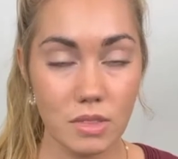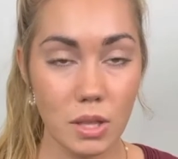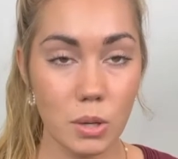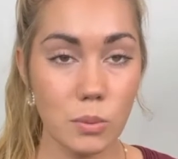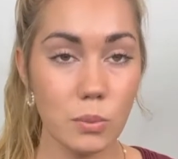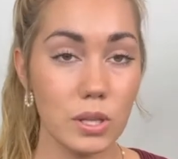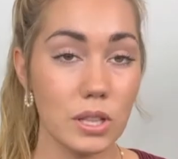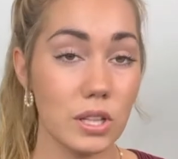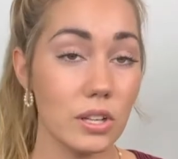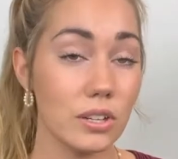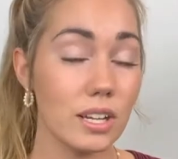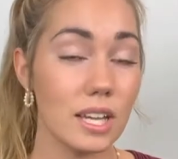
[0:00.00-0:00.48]

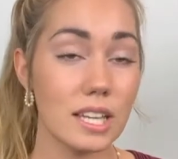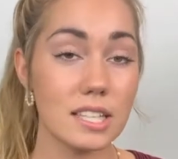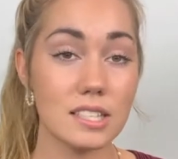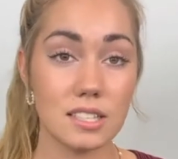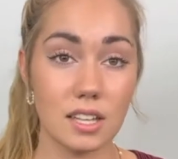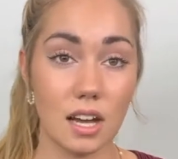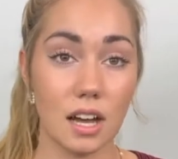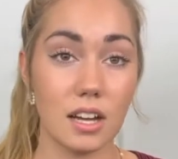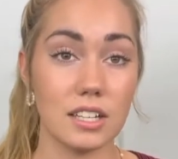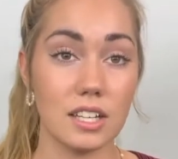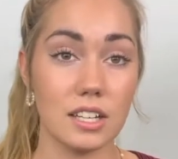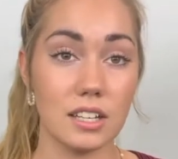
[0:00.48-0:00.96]
we look at
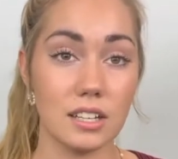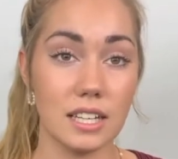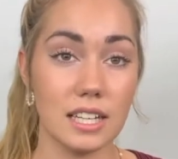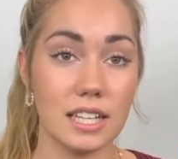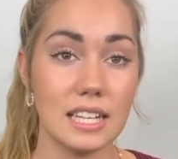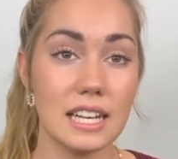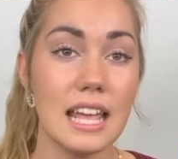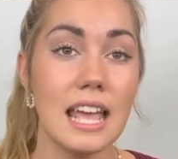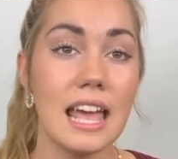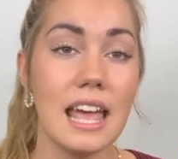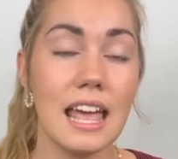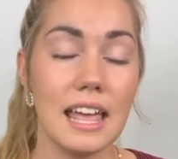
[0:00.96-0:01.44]

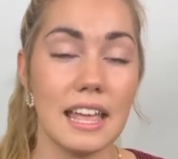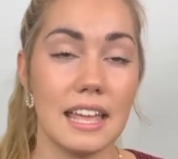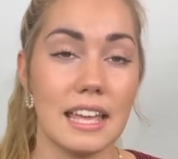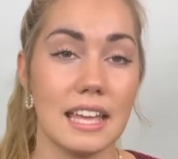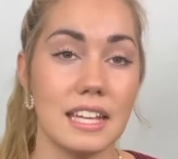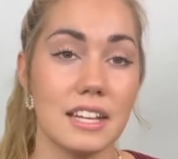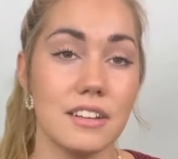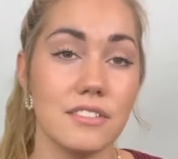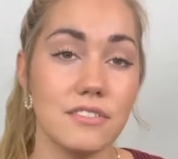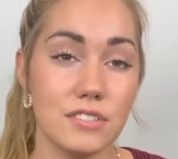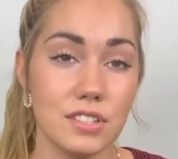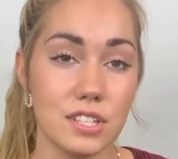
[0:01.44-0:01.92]
zonulin,
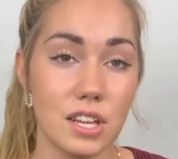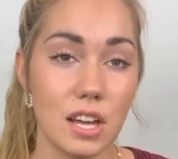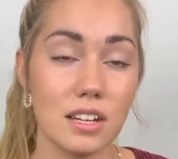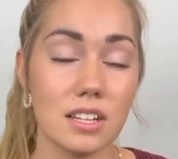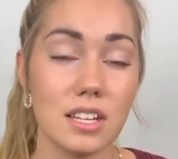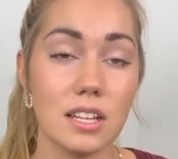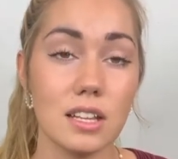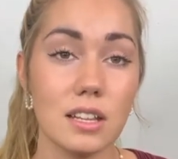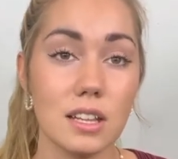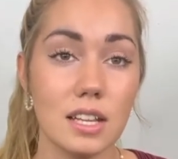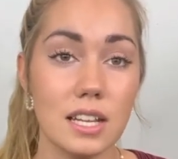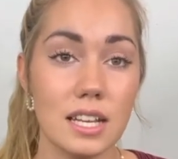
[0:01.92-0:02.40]
and if
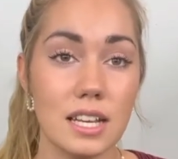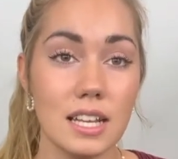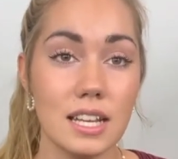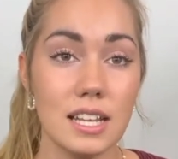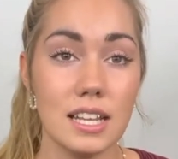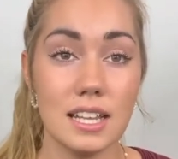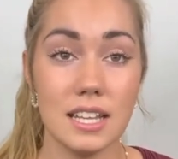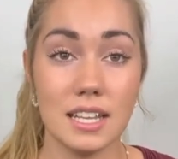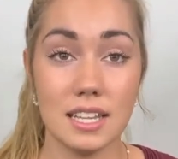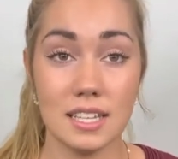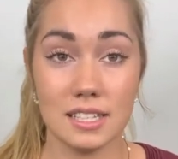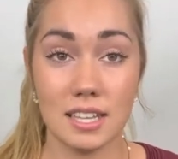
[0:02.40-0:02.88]
zonulin
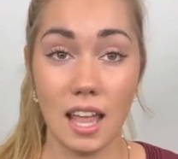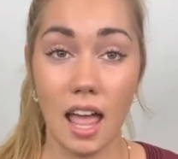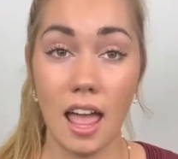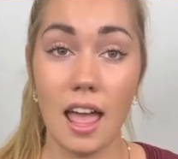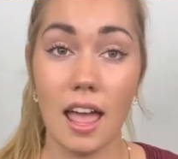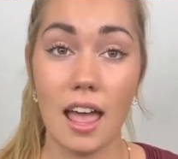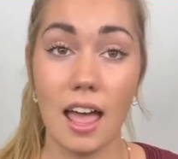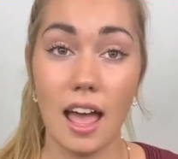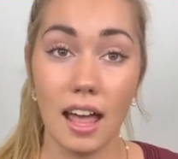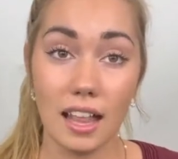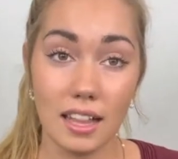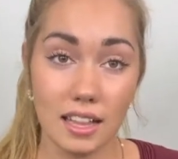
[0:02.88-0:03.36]
is
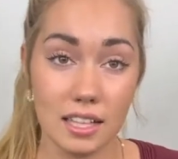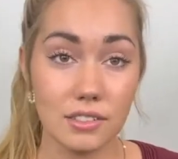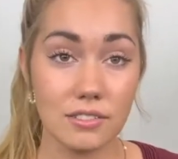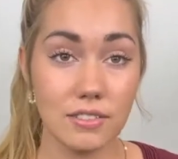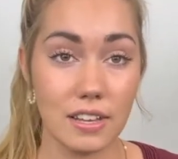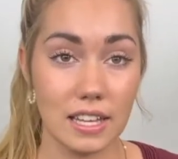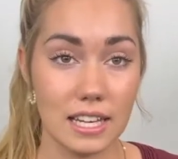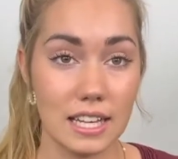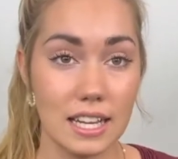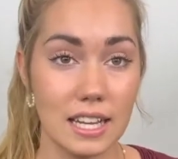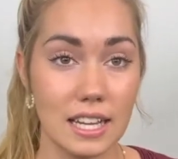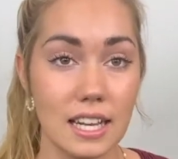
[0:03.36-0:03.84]

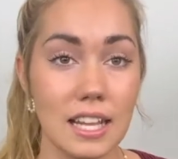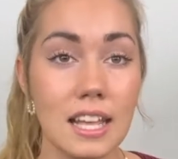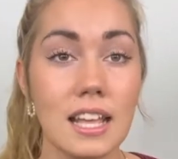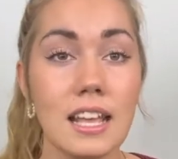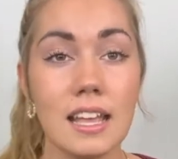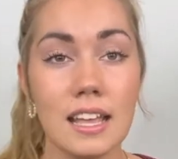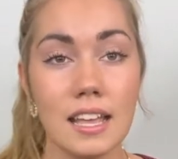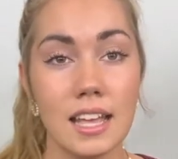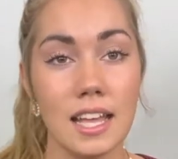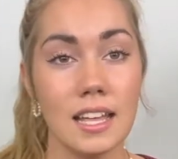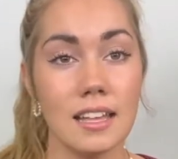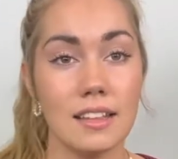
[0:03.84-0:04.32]
elevated,
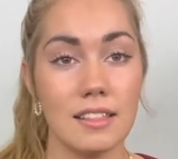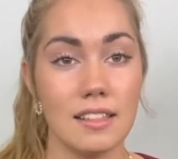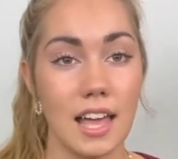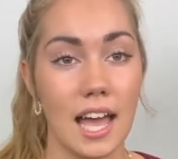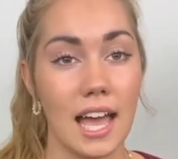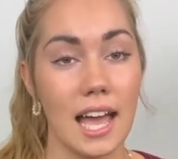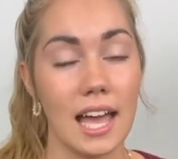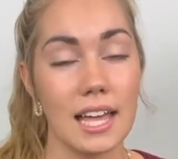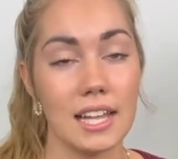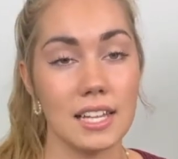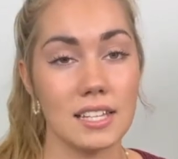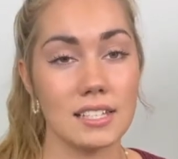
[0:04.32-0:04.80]

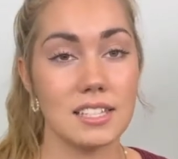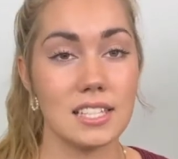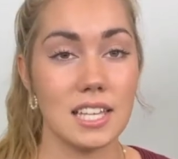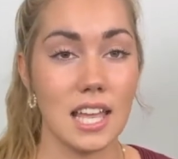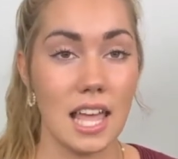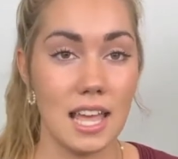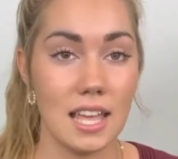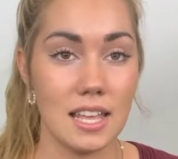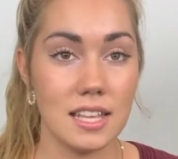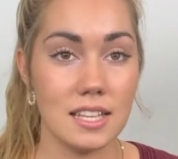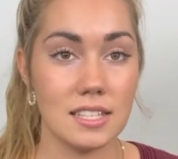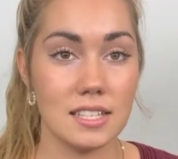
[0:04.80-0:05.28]
that
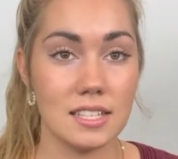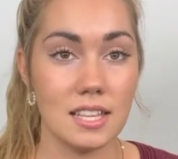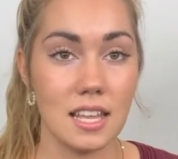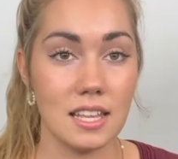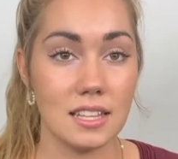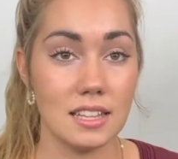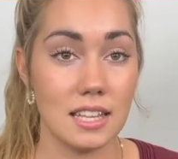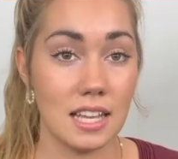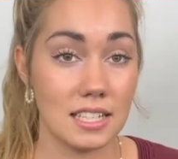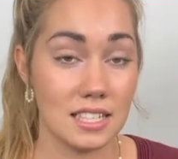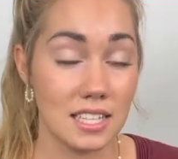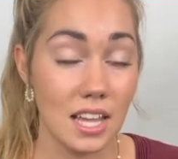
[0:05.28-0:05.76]

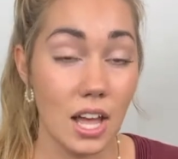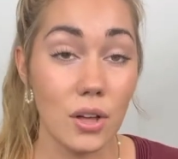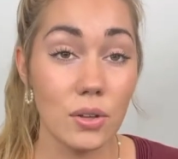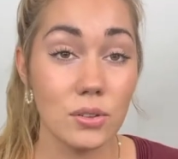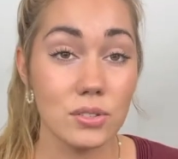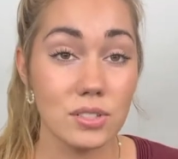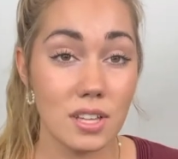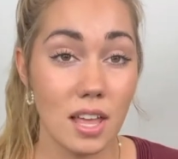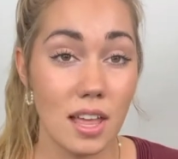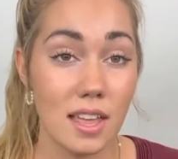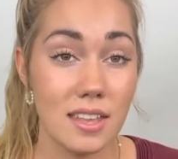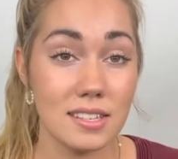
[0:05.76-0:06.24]

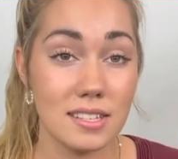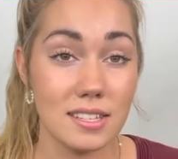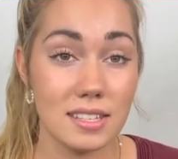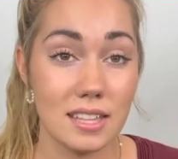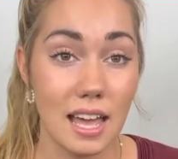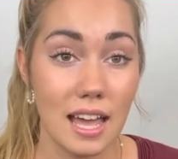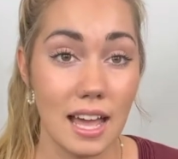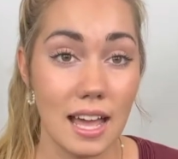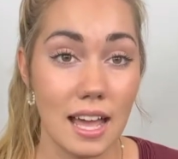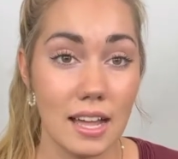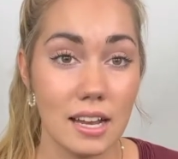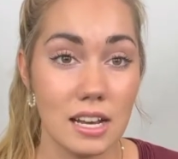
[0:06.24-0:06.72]
tells us
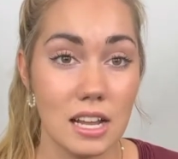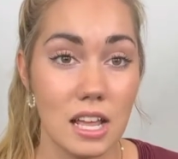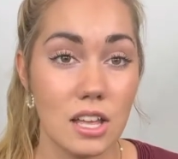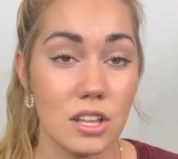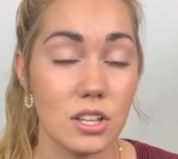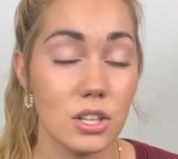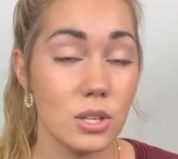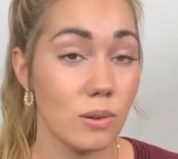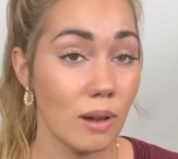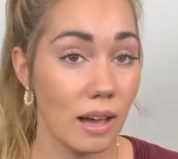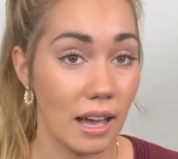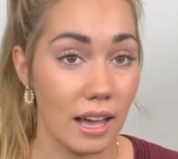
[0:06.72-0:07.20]
that
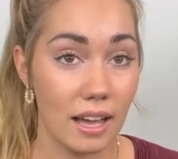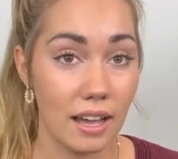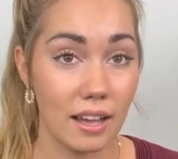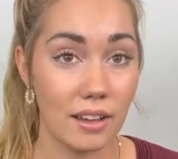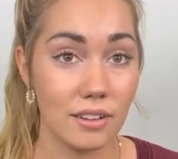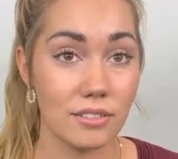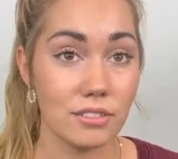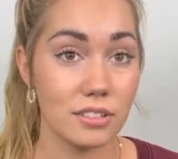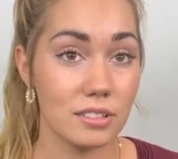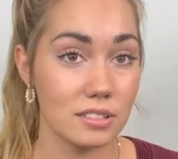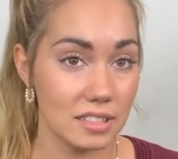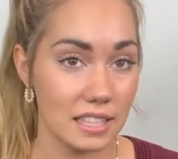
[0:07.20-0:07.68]
you
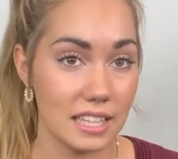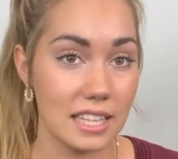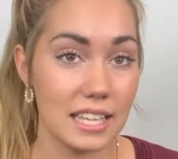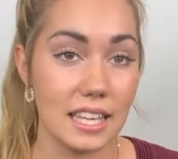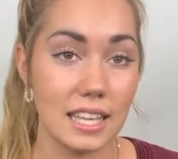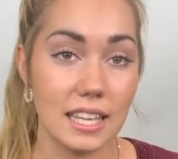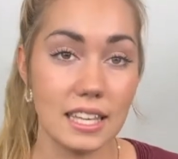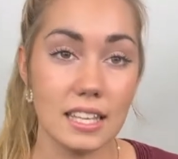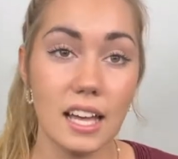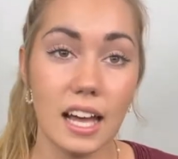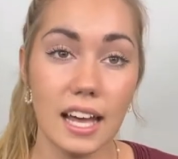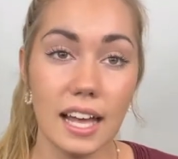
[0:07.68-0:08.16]
have
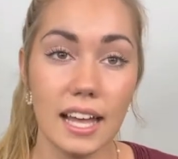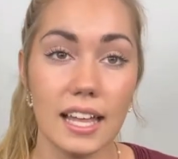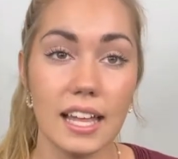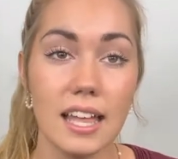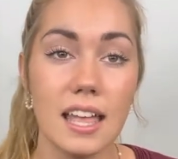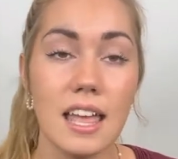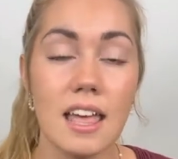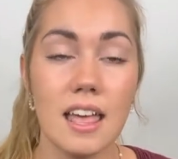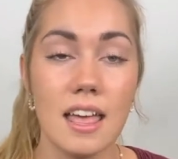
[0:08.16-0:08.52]
leaky gut.